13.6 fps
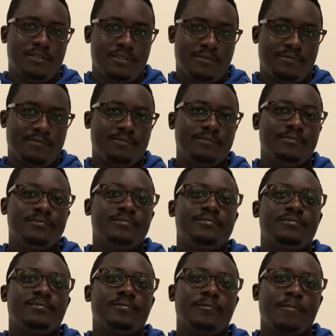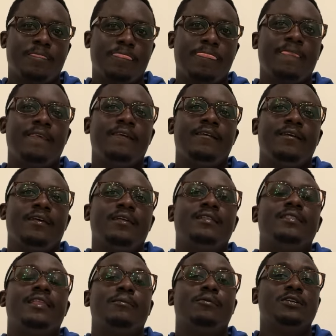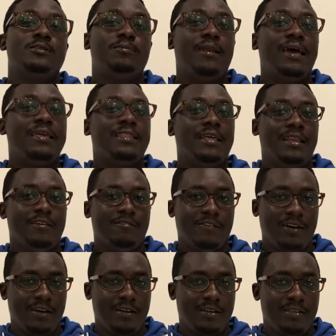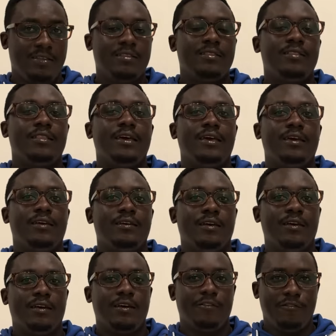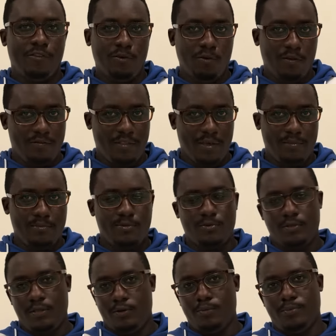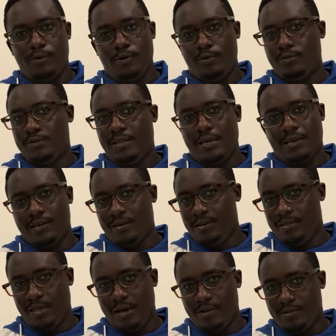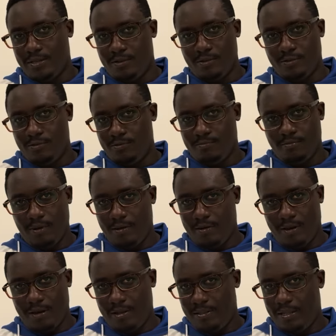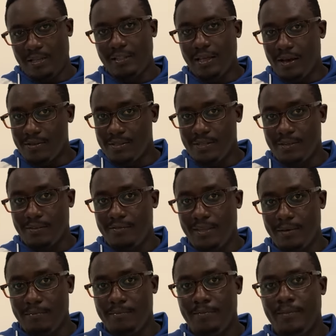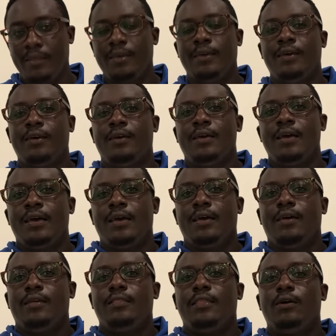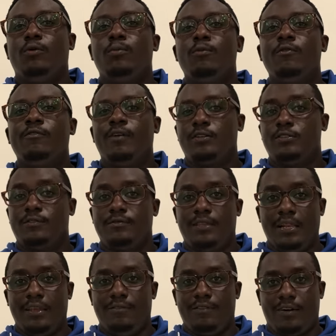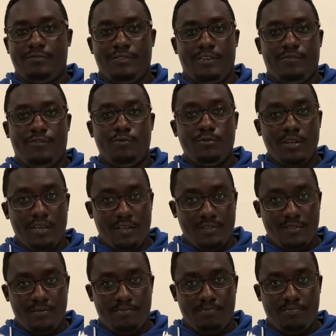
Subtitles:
the germs multiply in the liver. They multiply in the liver. A few of them, so they will produce like 1,000 or 10,000 of them. They will move out of the liver after a few days.